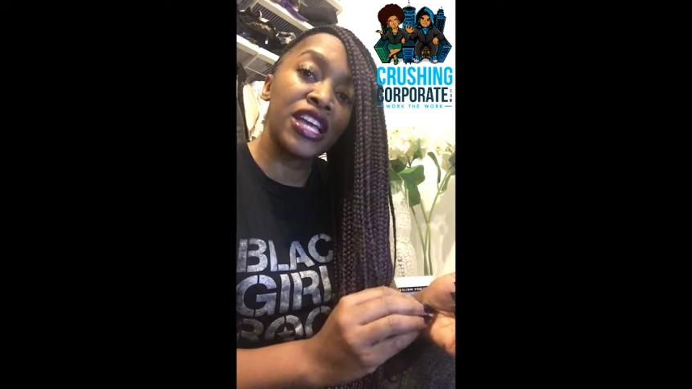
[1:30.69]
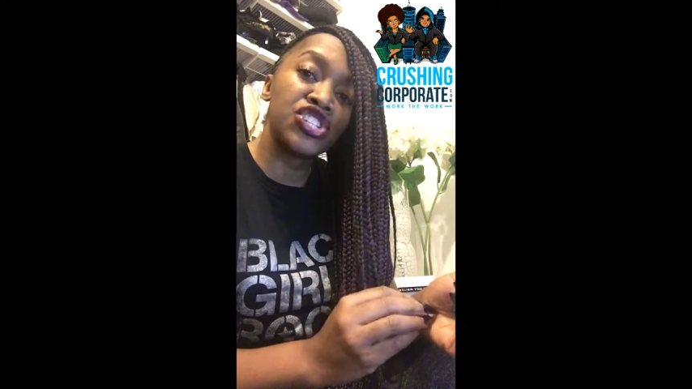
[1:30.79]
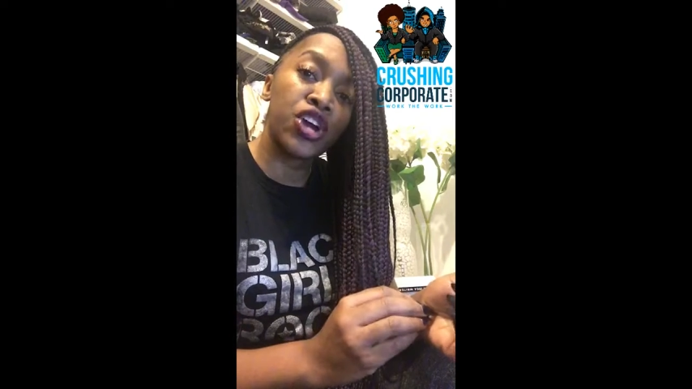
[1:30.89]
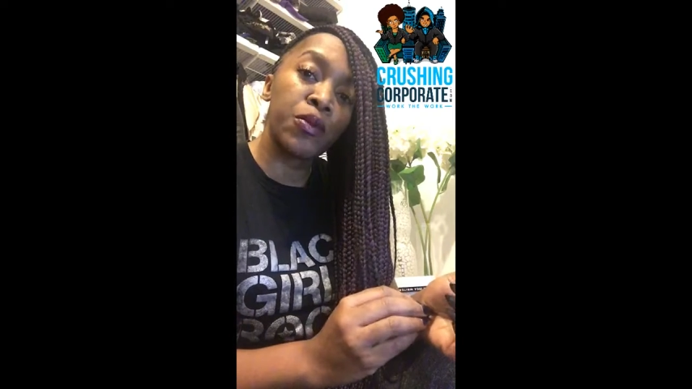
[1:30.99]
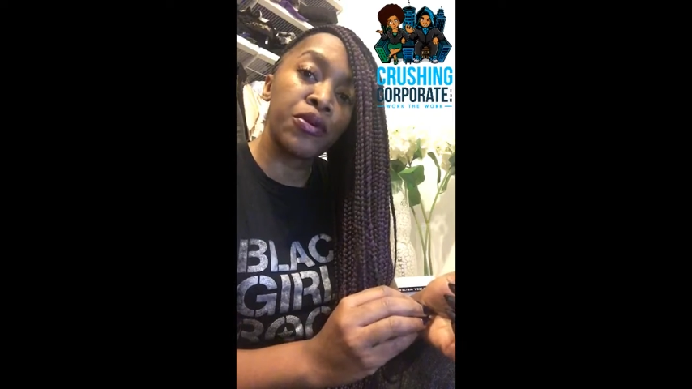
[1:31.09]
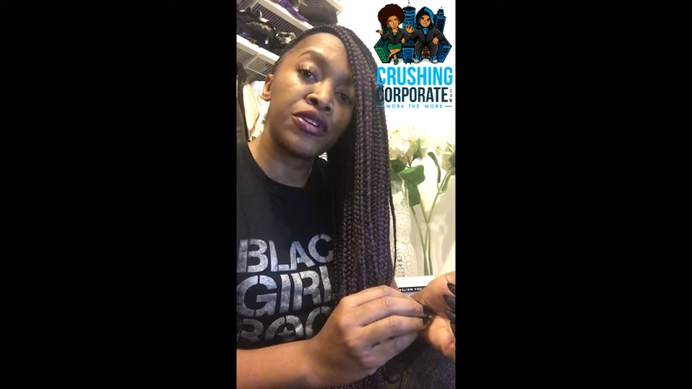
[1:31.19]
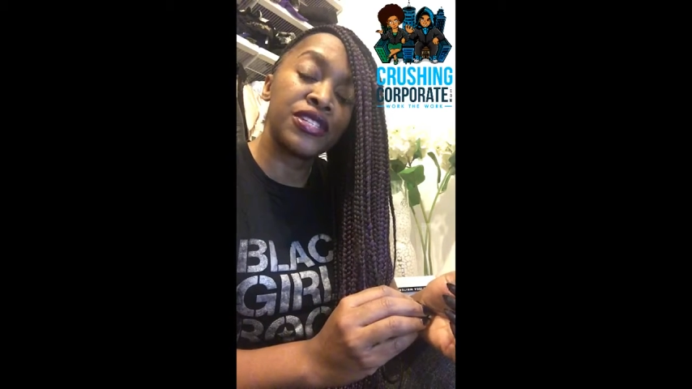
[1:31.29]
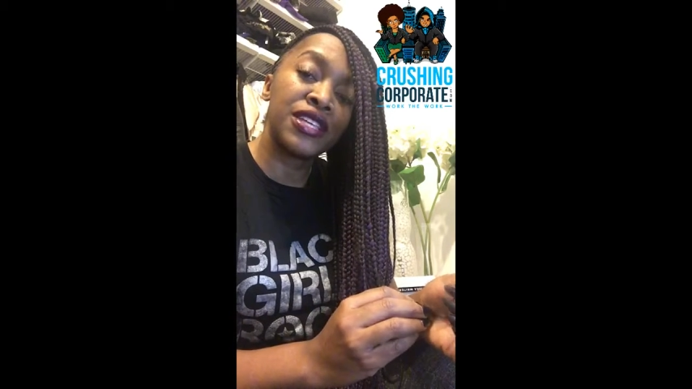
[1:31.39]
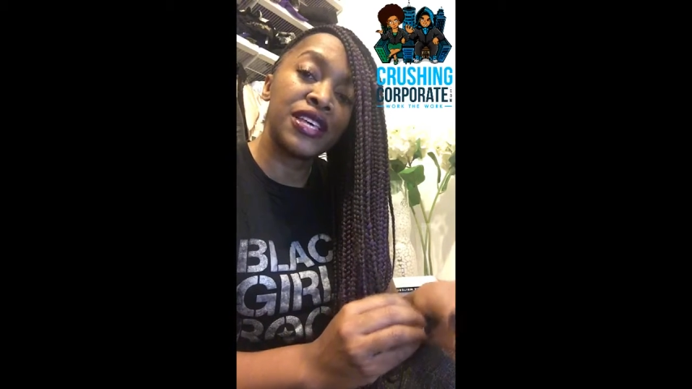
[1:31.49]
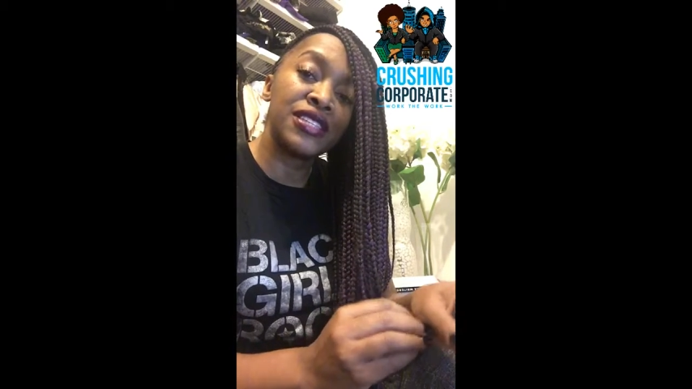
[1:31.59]
HR
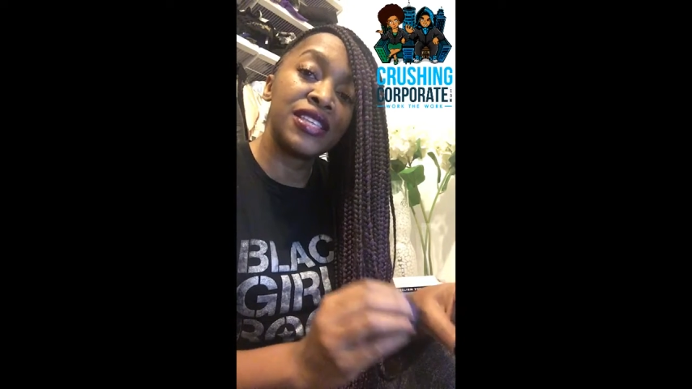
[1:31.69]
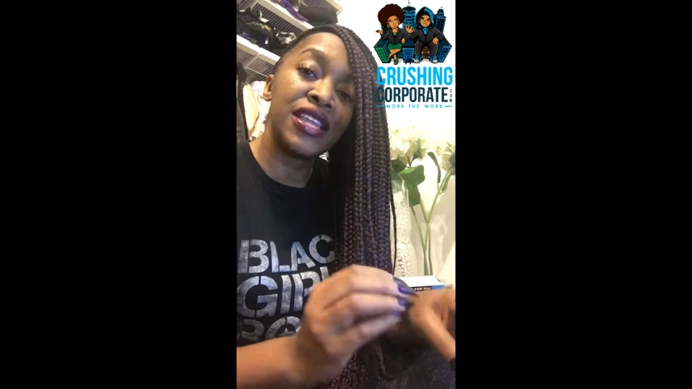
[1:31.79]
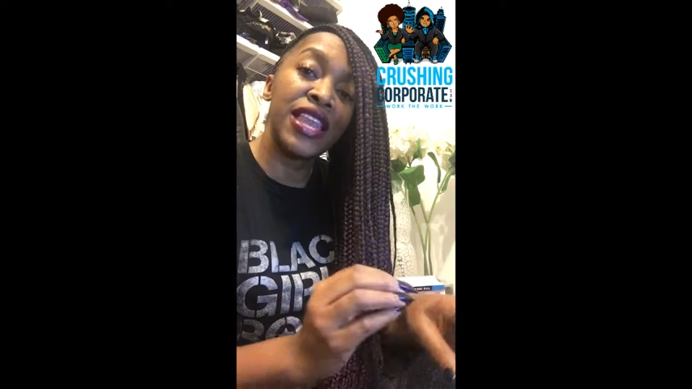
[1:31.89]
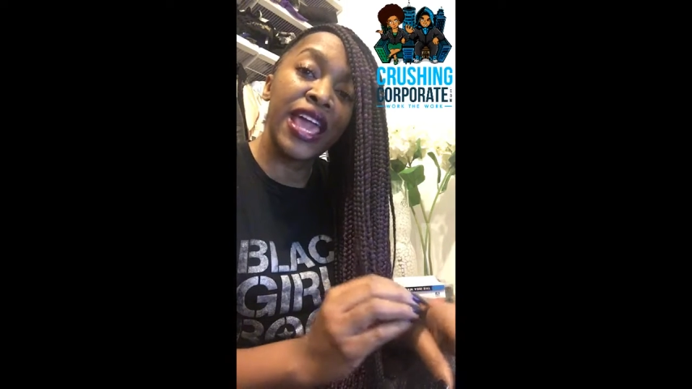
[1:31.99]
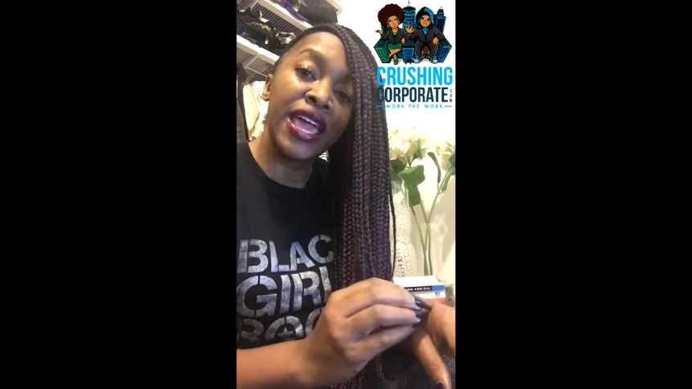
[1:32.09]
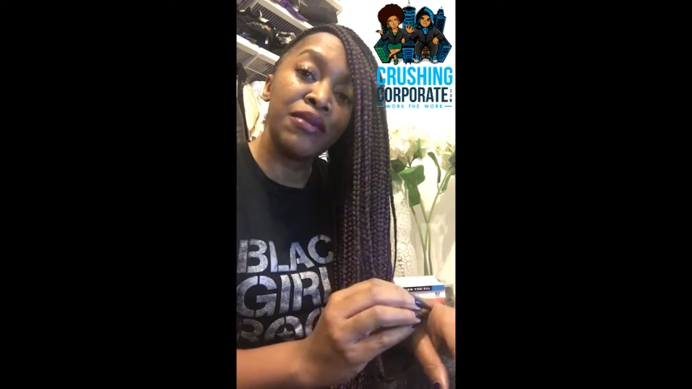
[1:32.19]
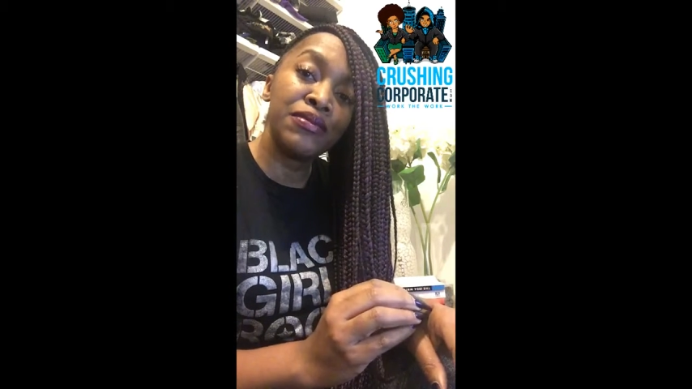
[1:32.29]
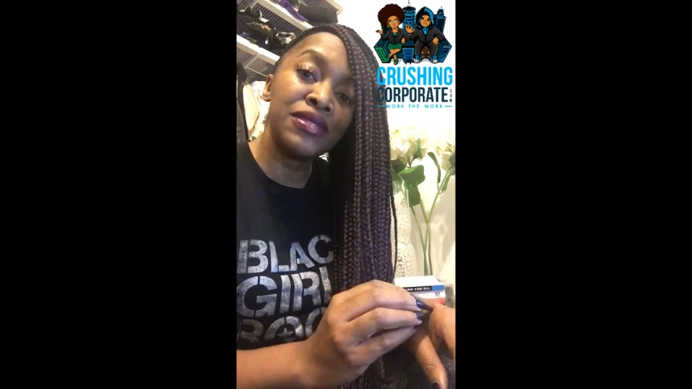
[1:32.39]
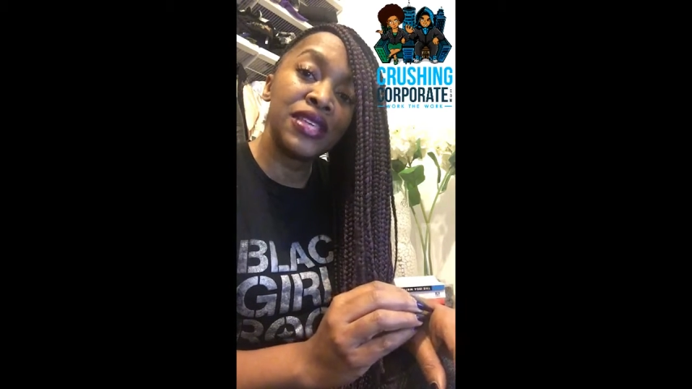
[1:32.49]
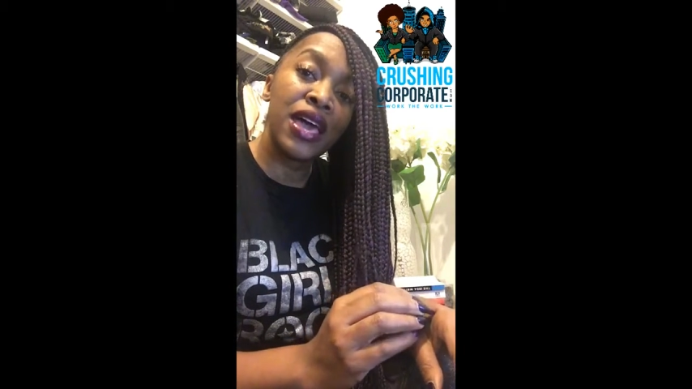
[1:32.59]
person is the
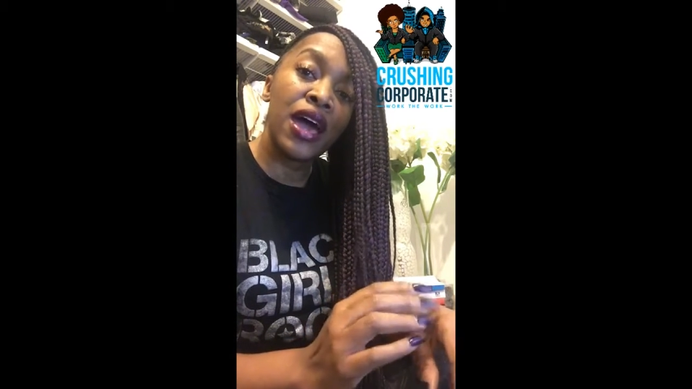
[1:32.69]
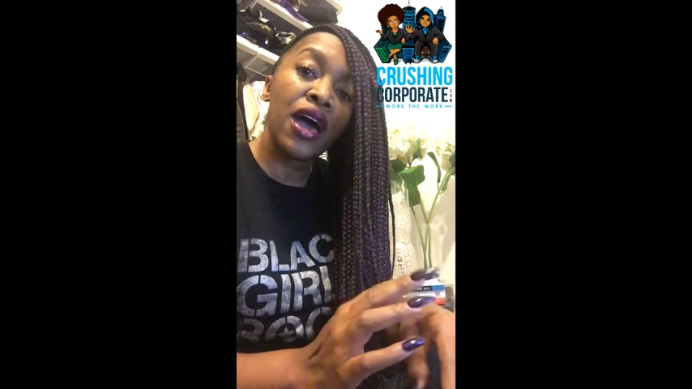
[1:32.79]
names